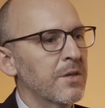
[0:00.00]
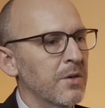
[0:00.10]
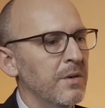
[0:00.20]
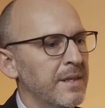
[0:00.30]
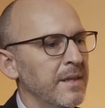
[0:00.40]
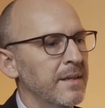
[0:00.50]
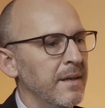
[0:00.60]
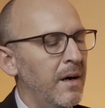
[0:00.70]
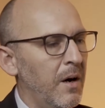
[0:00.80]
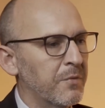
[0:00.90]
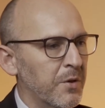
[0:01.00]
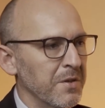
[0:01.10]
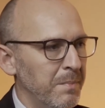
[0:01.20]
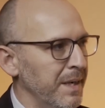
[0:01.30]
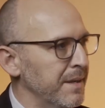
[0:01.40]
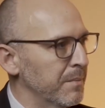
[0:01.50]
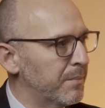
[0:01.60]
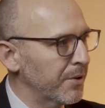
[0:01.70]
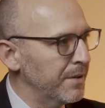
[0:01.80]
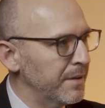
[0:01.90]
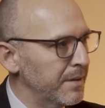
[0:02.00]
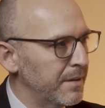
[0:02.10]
sure. Of course, money is important,